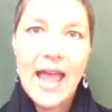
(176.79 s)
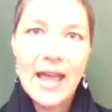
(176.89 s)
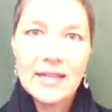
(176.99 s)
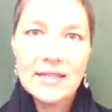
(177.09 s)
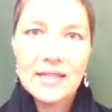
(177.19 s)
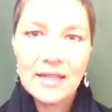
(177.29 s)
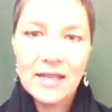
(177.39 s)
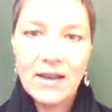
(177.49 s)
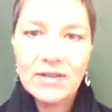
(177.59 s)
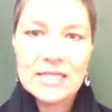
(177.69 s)
and the
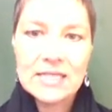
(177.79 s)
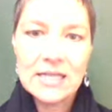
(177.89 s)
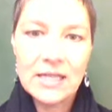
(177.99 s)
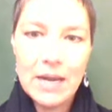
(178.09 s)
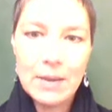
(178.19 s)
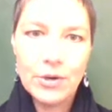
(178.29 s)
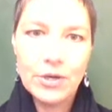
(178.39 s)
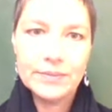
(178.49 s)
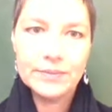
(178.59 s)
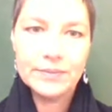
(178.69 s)
evidence in the paper.